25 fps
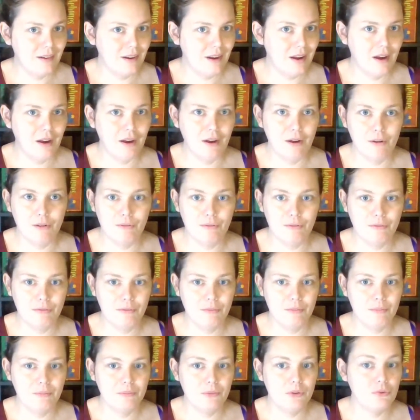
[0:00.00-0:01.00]
of
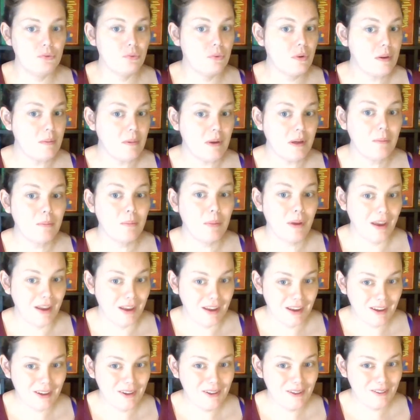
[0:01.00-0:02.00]
dreaming
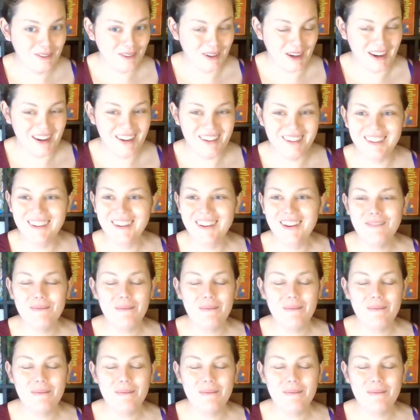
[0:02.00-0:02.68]
big, right?